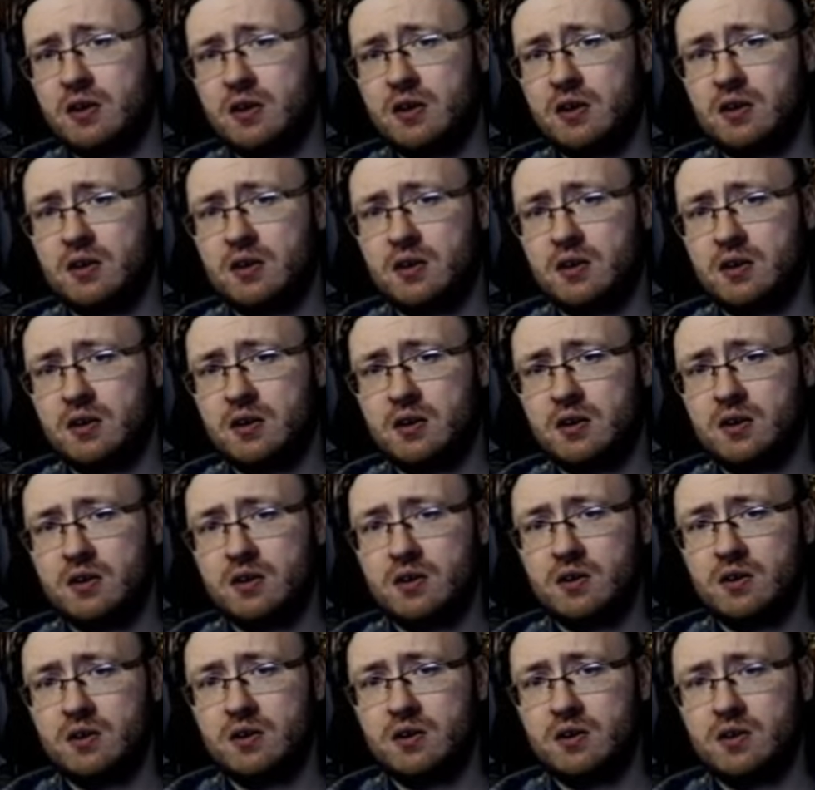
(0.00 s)

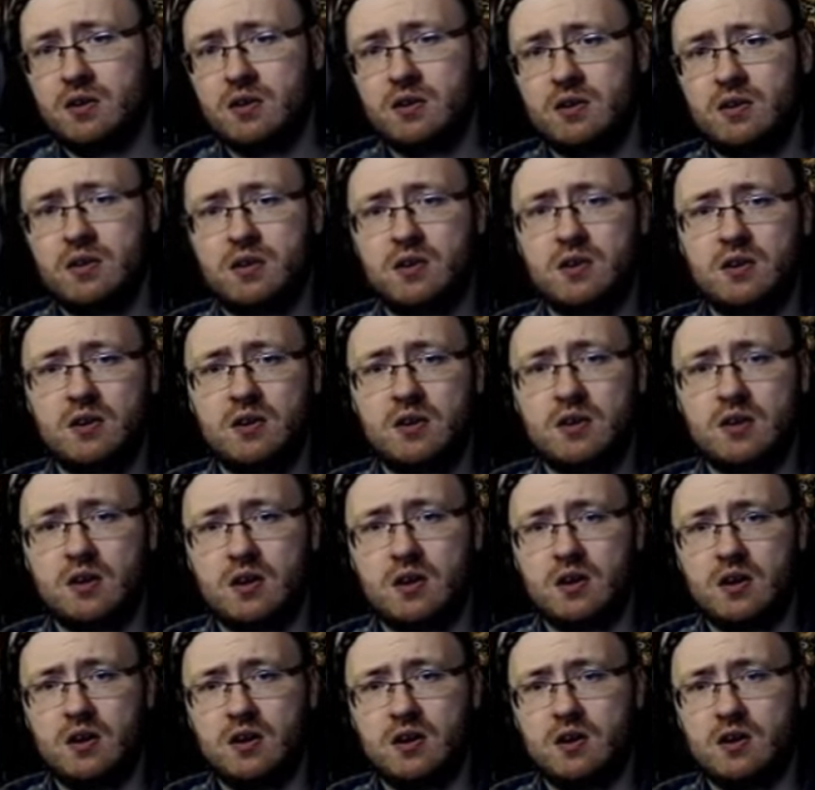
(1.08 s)

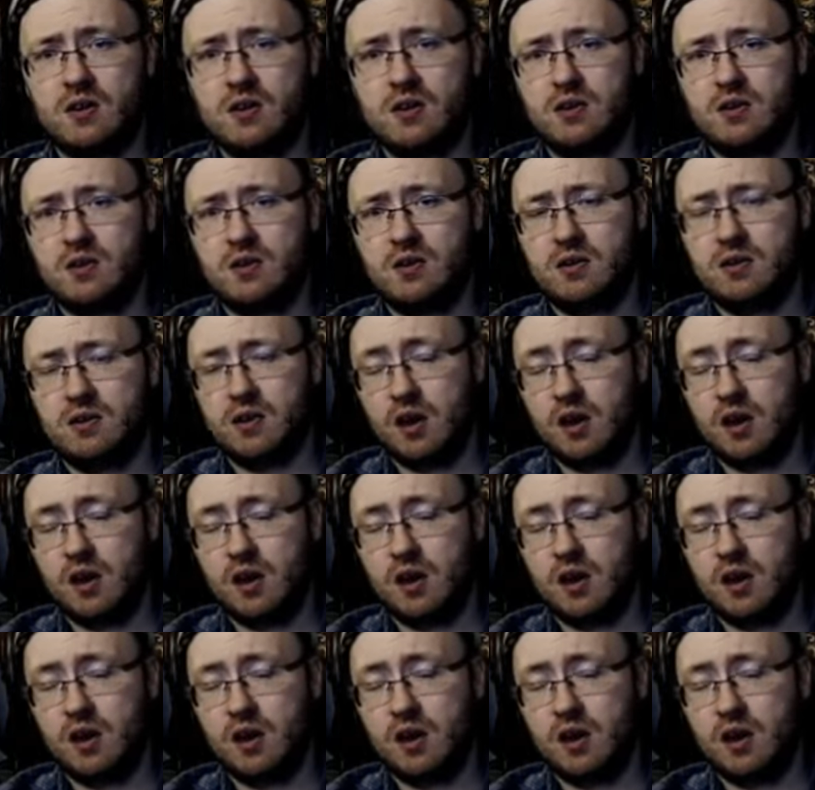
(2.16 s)
(silence)